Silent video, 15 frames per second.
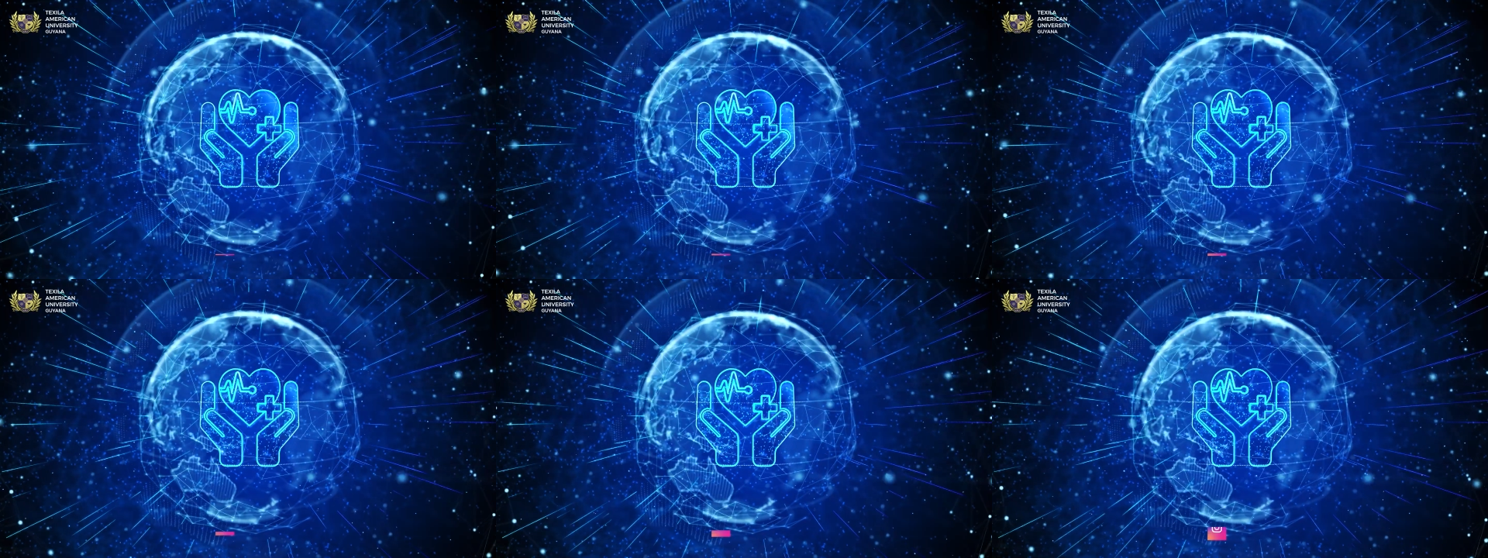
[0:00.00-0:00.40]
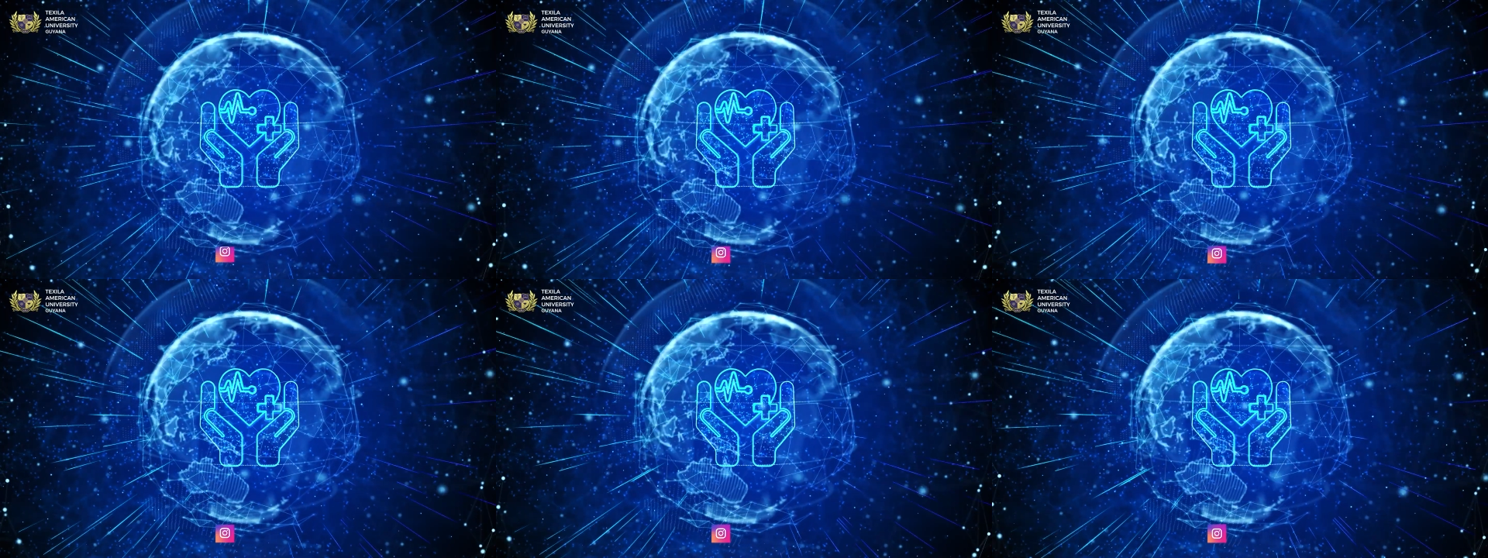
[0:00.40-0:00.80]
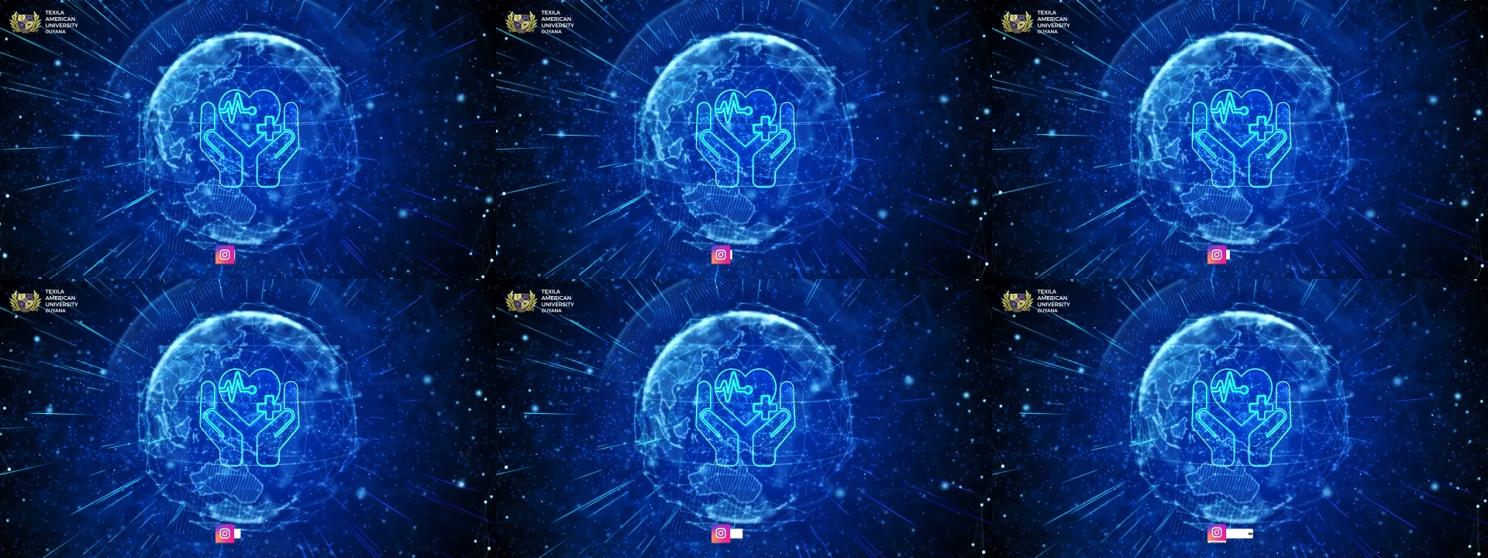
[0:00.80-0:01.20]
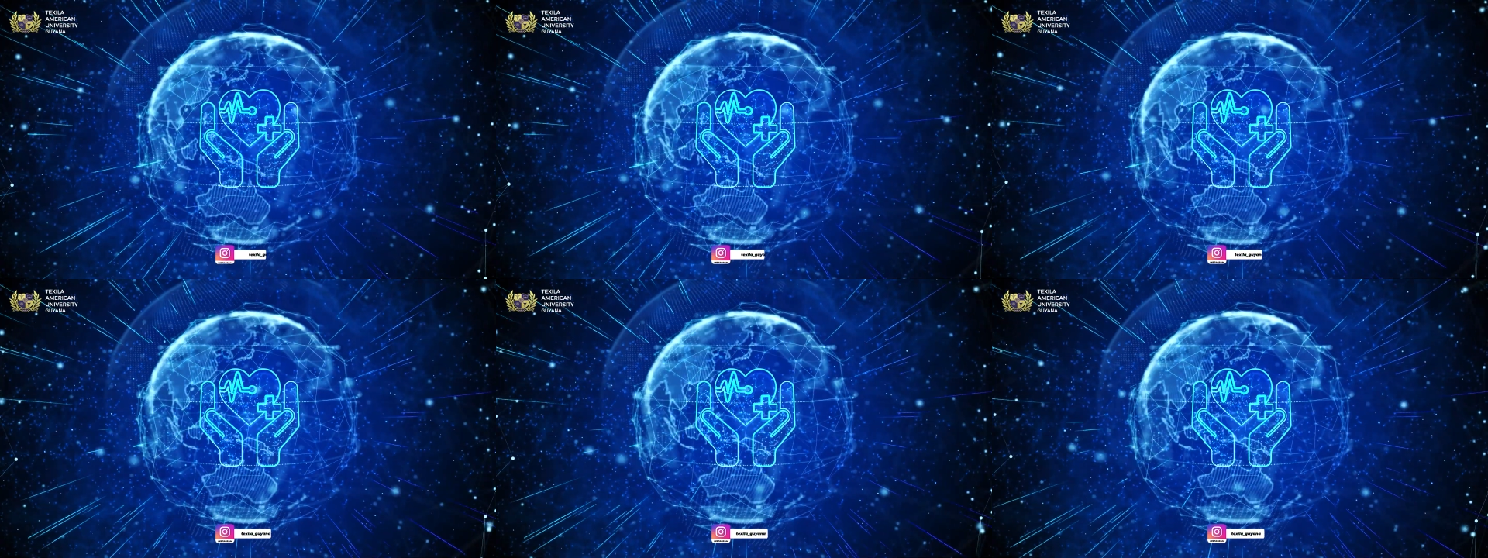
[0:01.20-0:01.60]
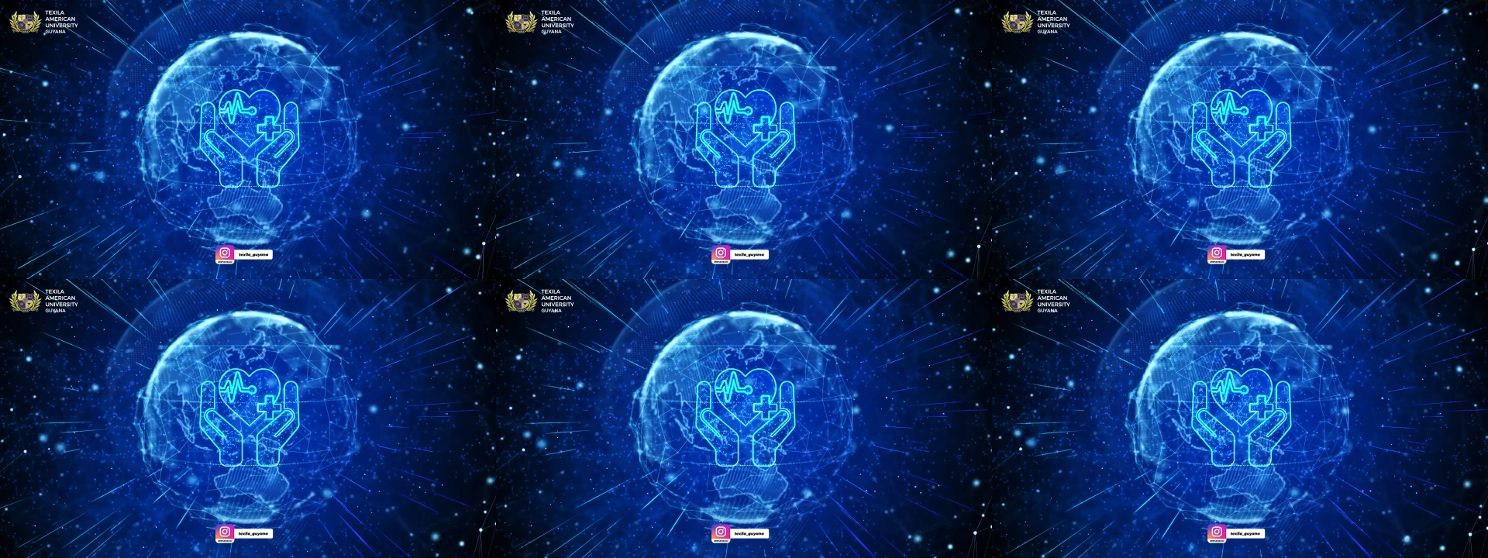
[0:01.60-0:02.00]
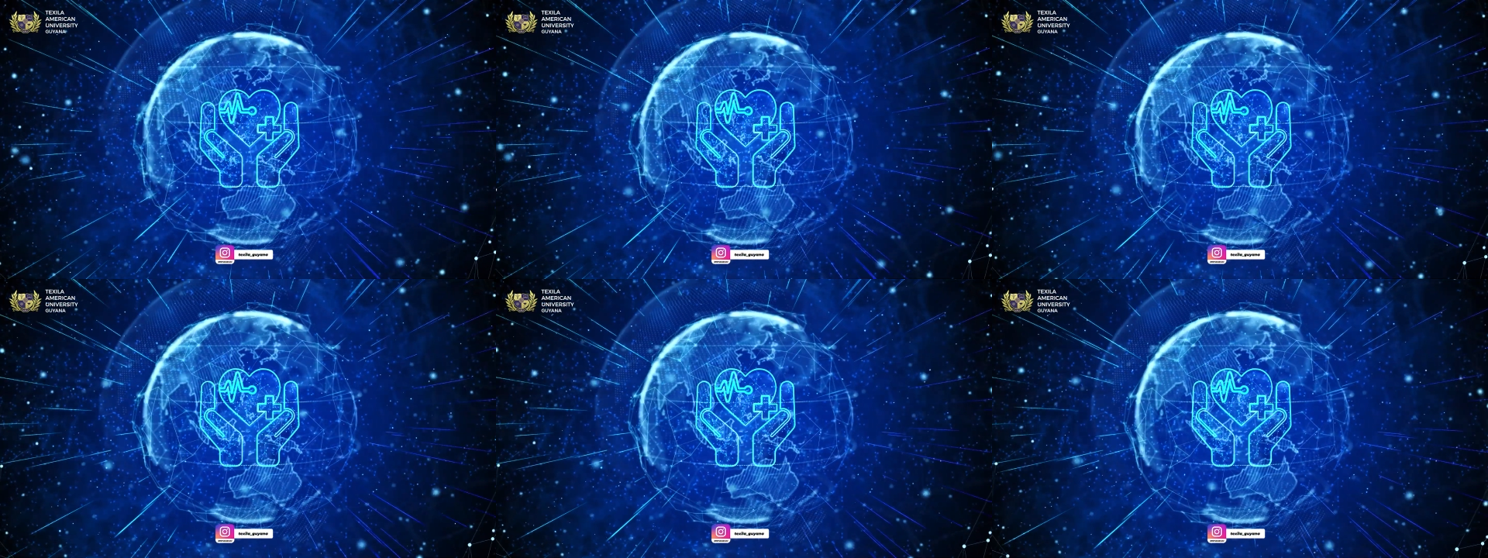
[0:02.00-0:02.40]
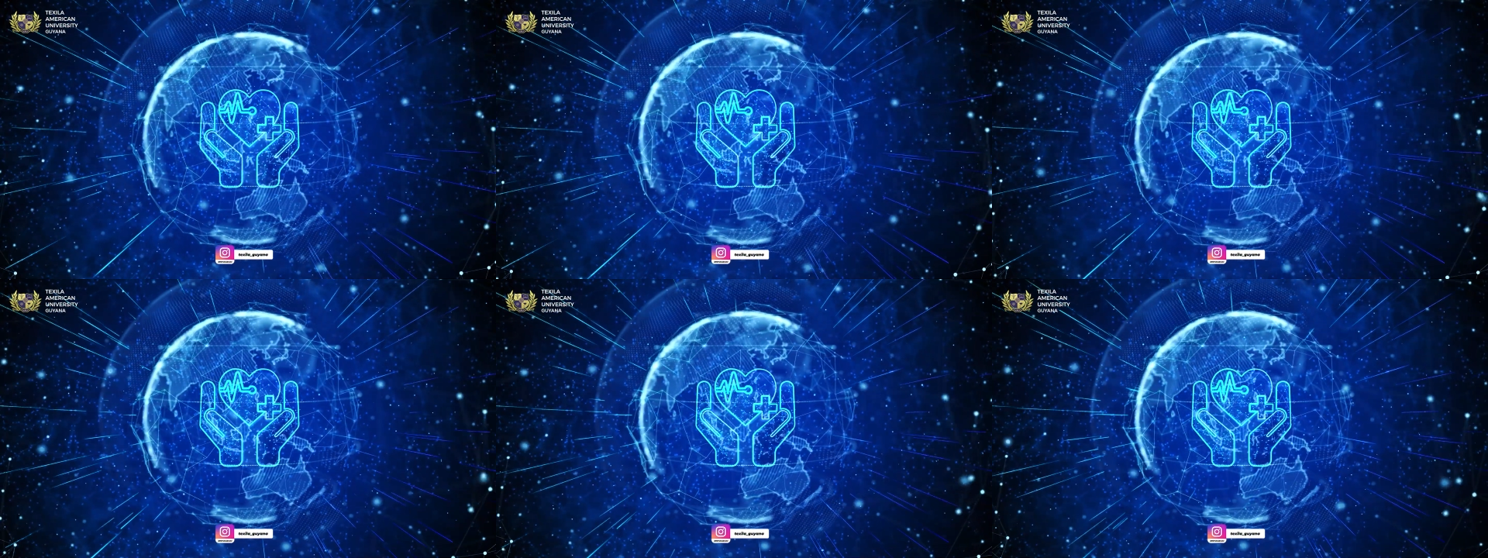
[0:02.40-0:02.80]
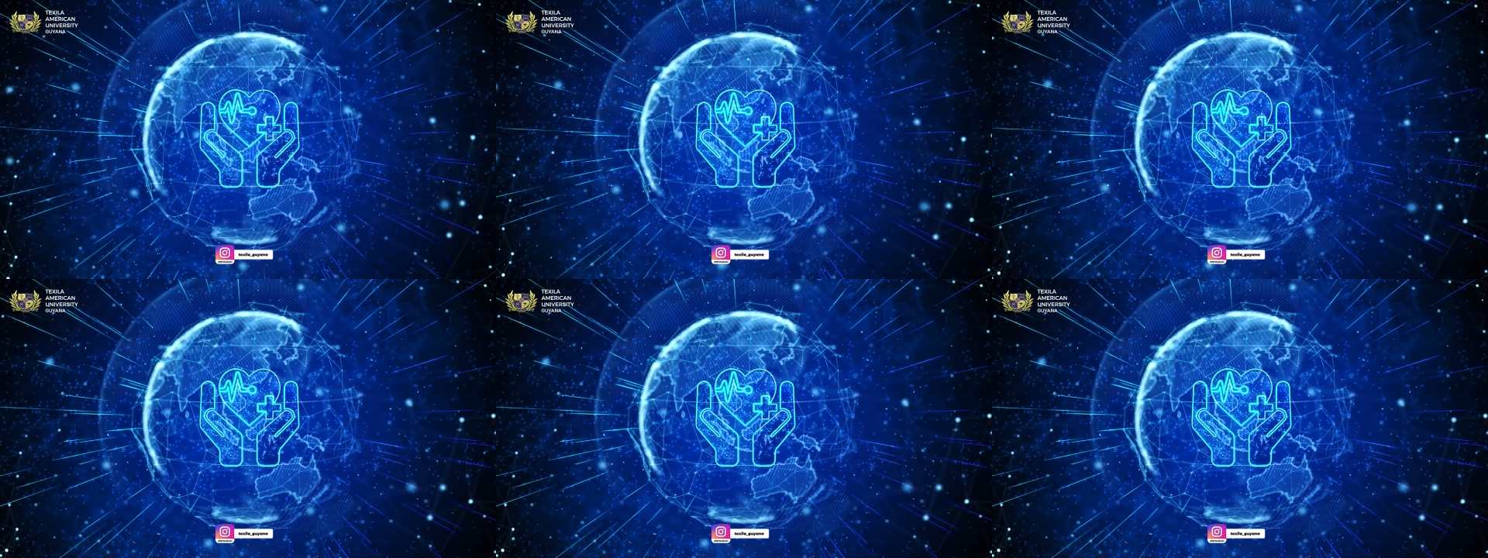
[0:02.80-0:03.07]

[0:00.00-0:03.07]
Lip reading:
(no speaker visible)